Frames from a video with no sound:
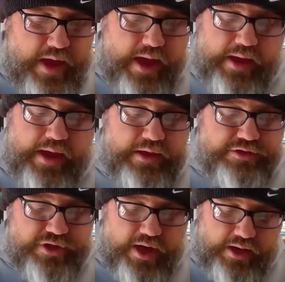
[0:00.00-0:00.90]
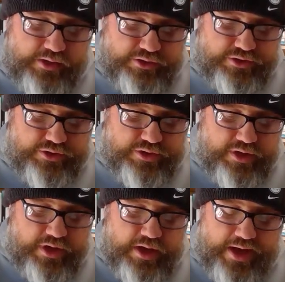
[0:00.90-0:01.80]
I can't change.
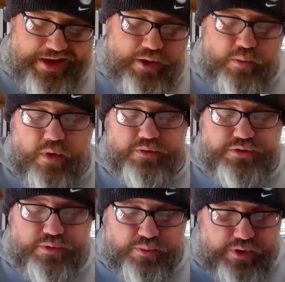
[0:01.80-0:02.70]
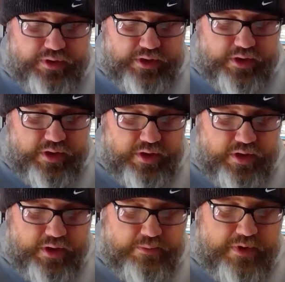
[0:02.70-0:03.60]
I don't want to, really.
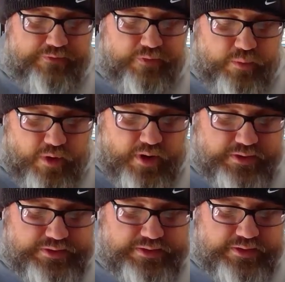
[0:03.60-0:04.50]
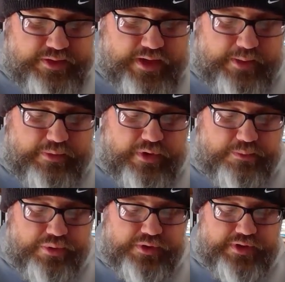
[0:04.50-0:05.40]
But for once, I'm going to
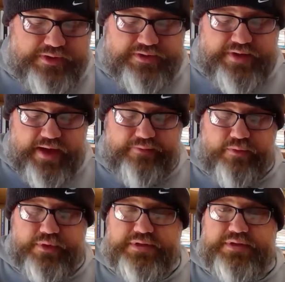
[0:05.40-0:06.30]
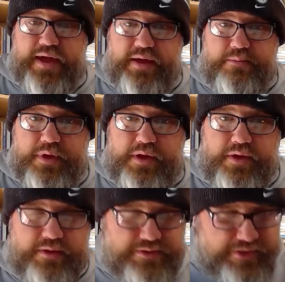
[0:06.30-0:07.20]
put this devil inside
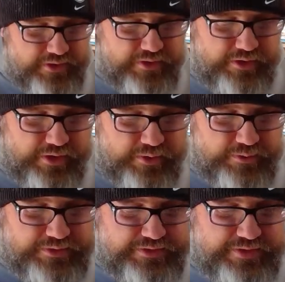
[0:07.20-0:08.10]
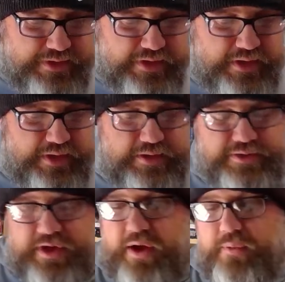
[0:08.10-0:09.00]
me to good use.
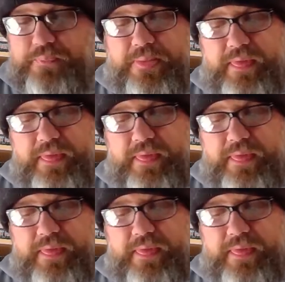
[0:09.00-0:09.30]
So